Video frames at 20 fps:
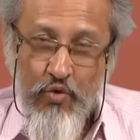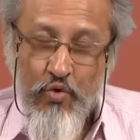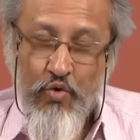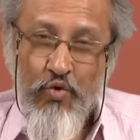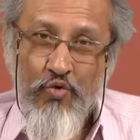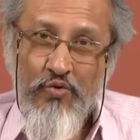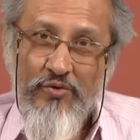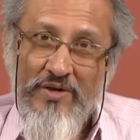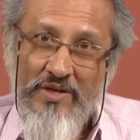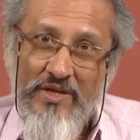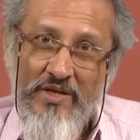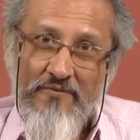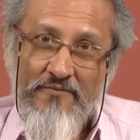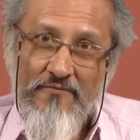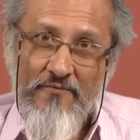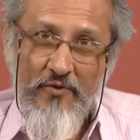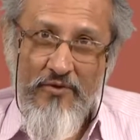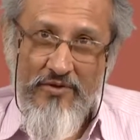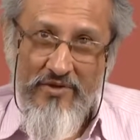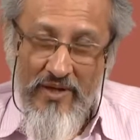only
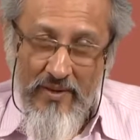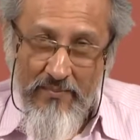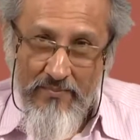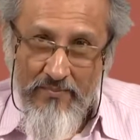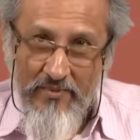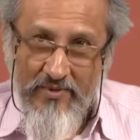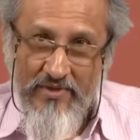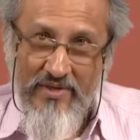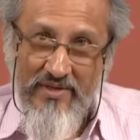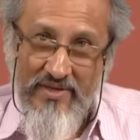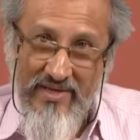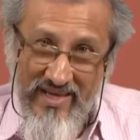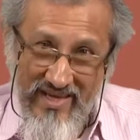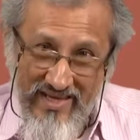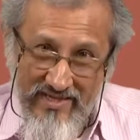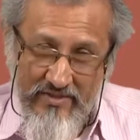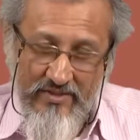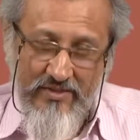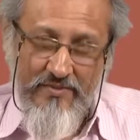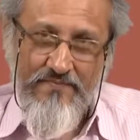for number and
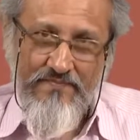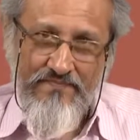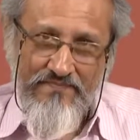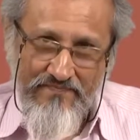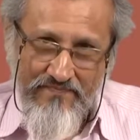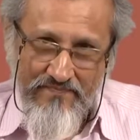case,